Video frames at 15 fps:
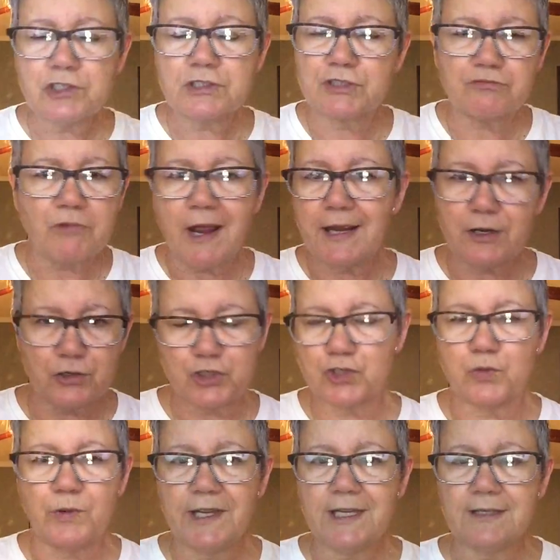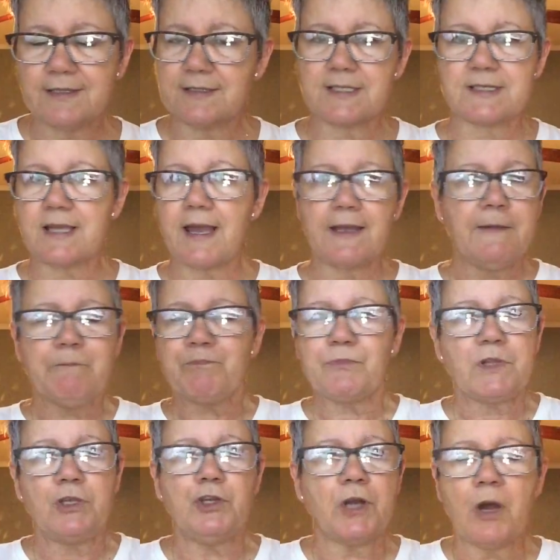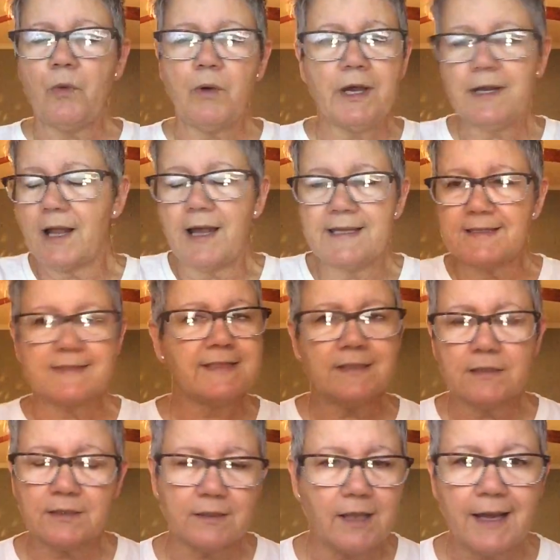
just write a tweet and say, you know what, I didn't